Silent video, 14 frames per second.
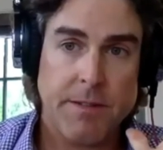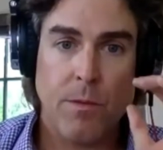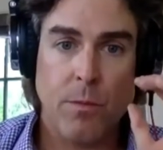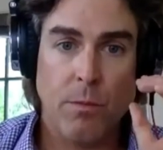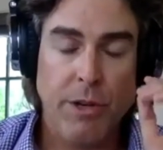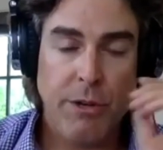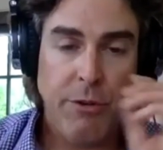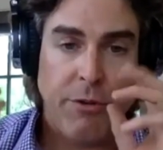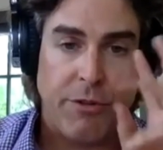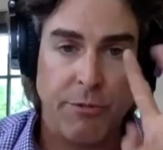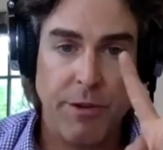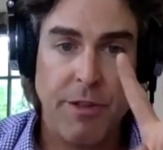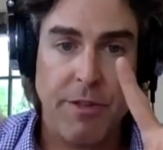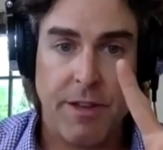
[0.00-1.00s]
We do
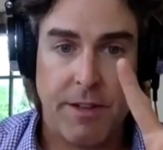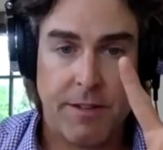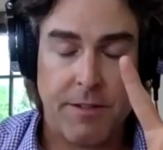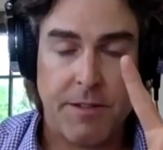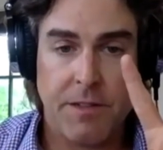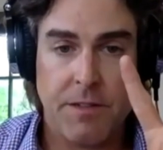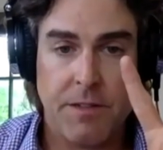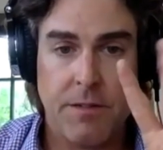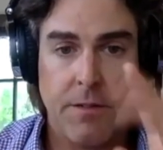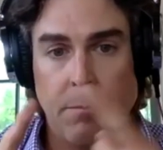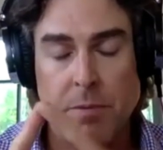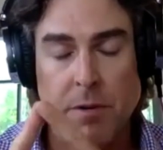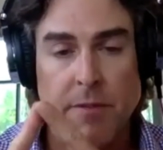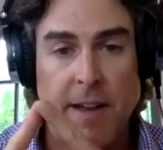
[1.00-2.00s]
three things
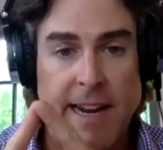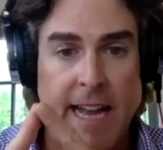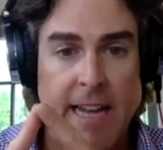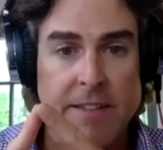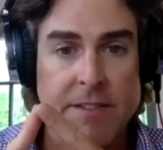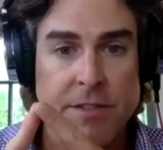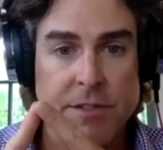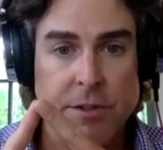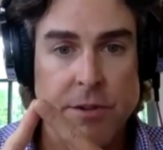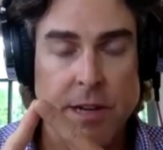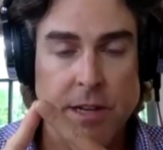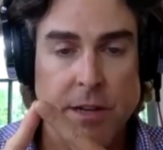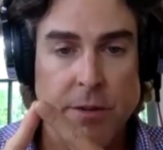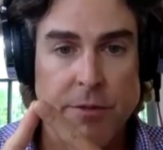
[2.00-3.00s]
provide access
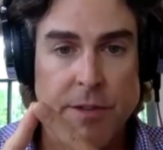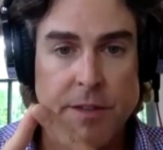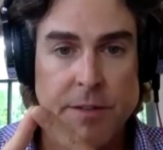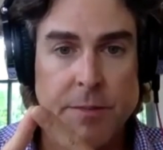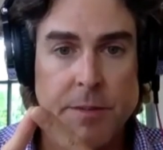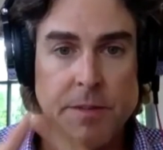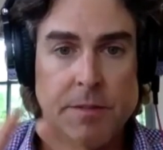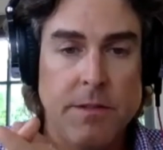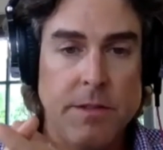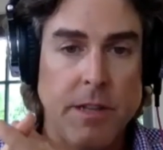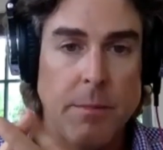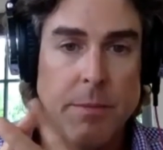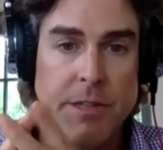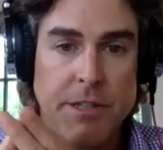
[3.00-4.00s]
direct co investment,
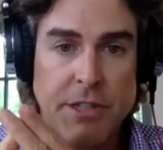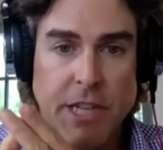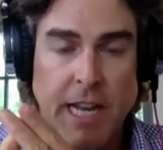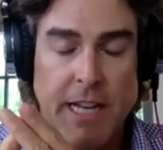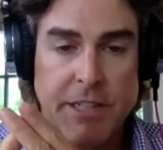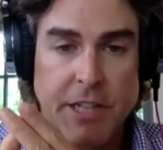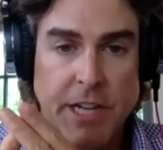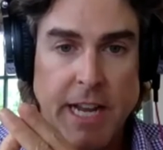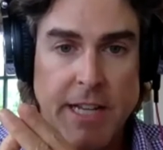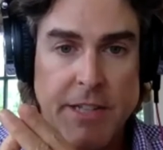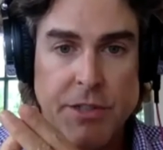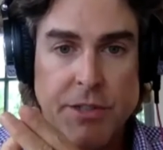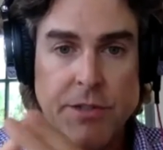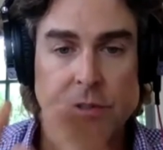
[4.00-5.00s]
double digit cash on
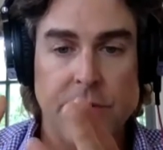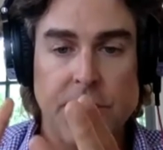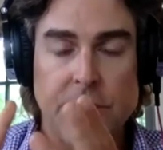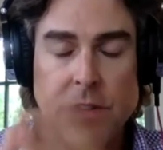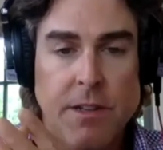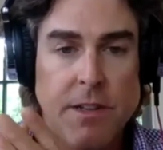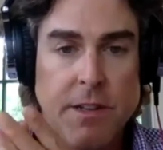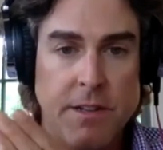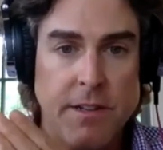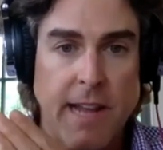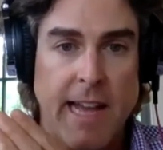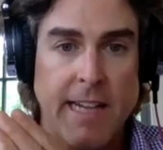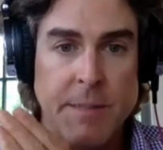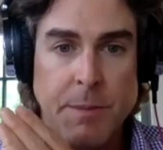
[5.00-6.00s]
cash yield,
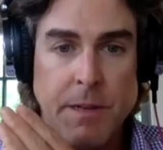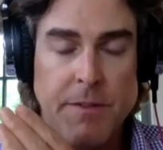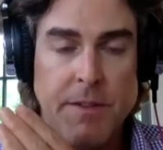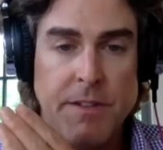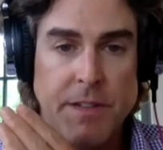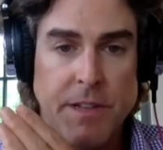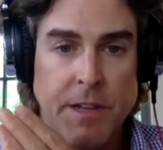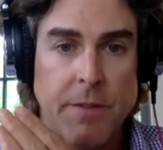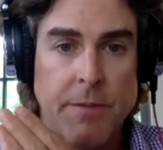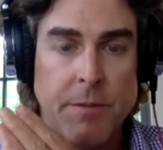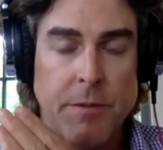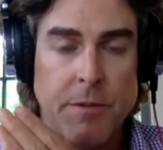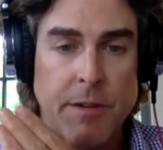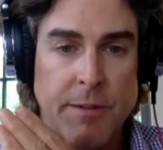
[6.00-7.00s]
tax benefits that come
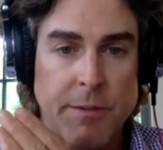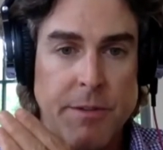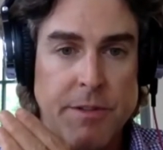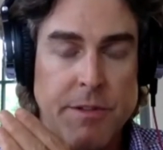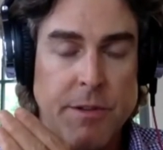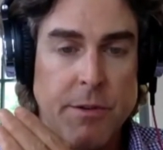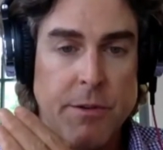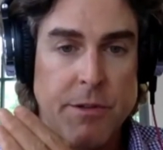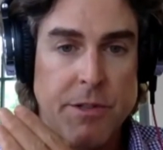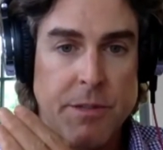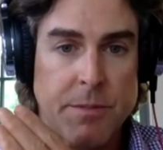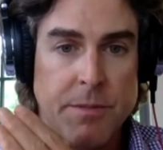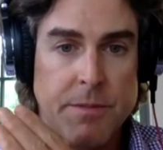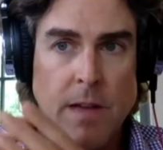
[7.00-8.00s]
from direct real estate
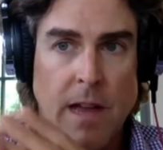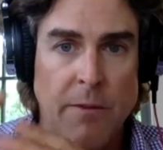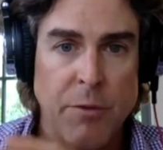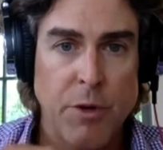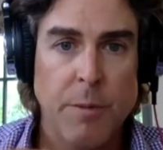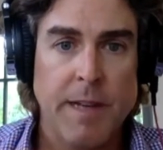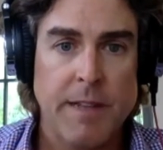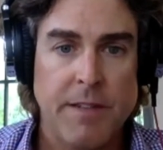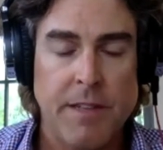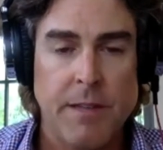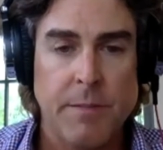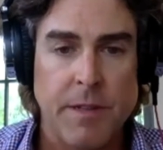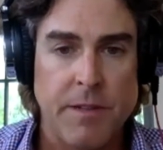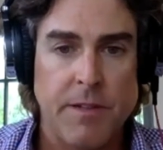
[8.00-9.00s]
ownership. Everyone on my
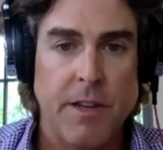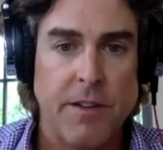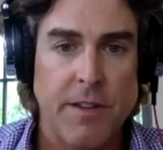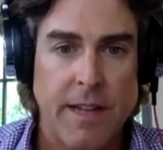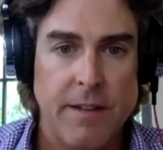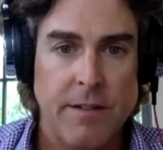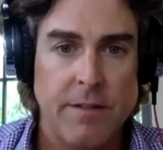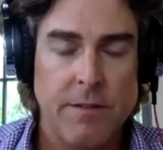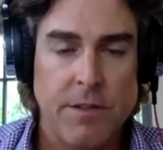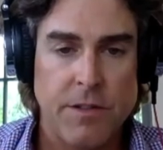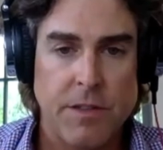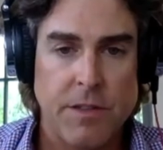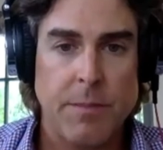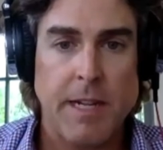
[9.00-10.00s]
team can tell that
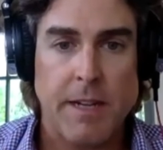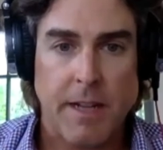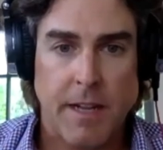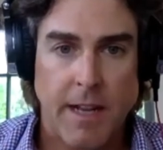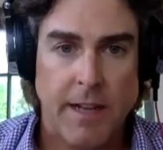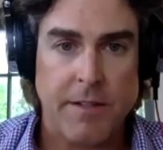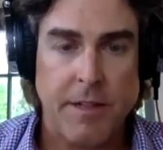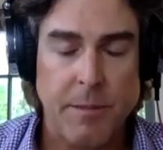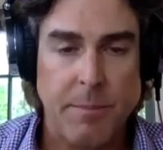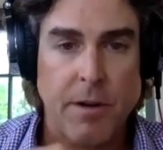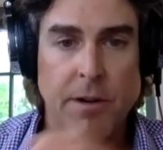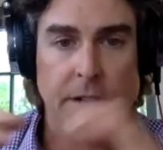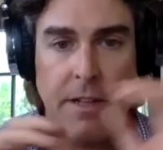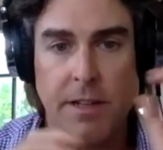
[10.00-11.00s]
to somebody at a cocktail
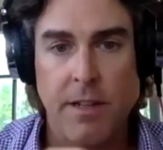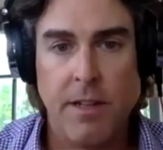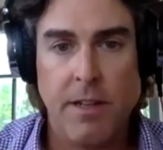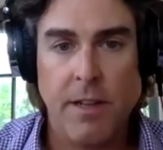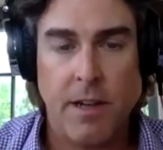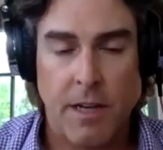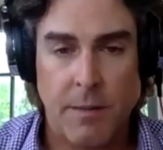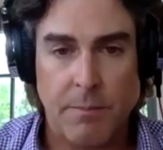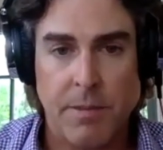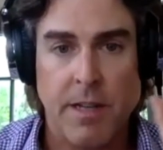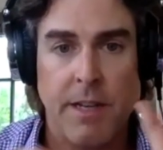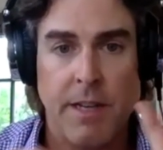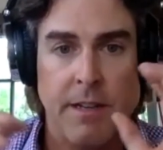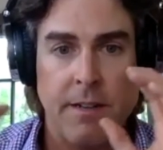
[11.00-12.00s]
party, on a
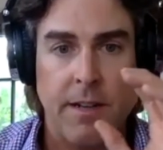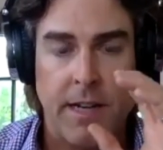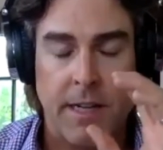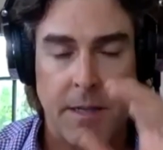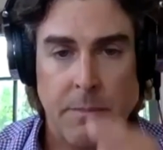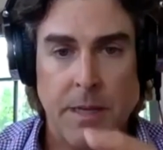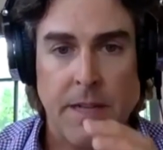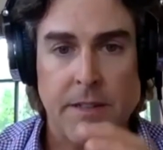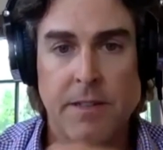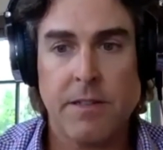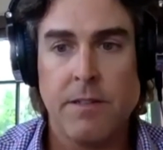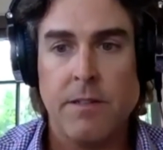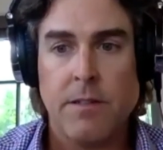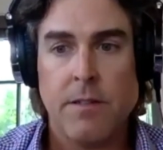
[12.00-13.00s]
plane, on a
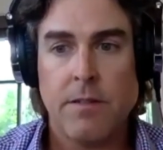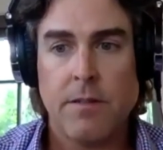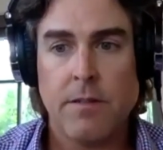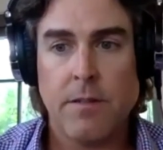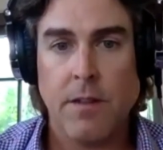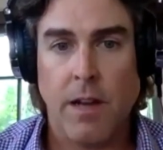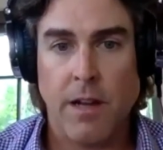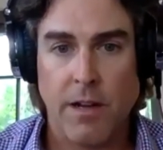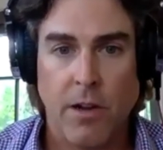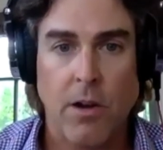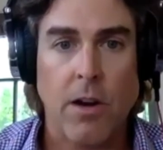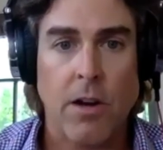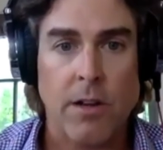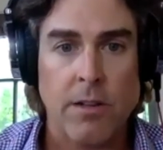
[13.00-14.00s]
bus, on a
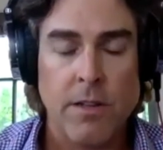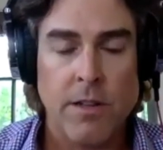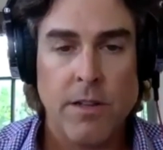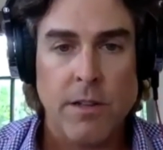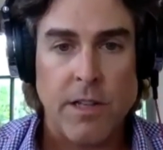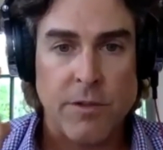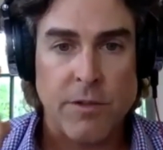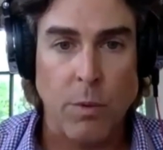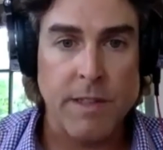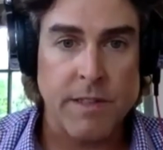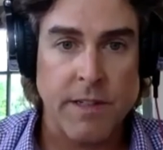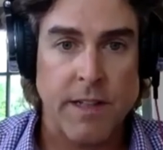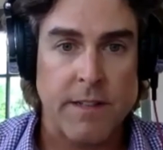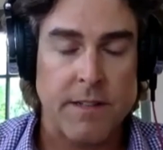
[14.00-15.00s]
call. It's one
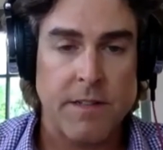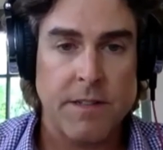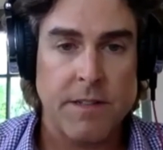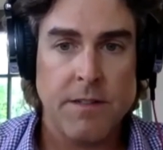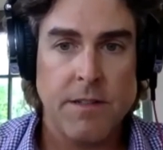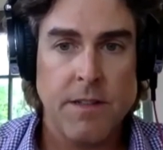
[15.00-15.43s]
sentence.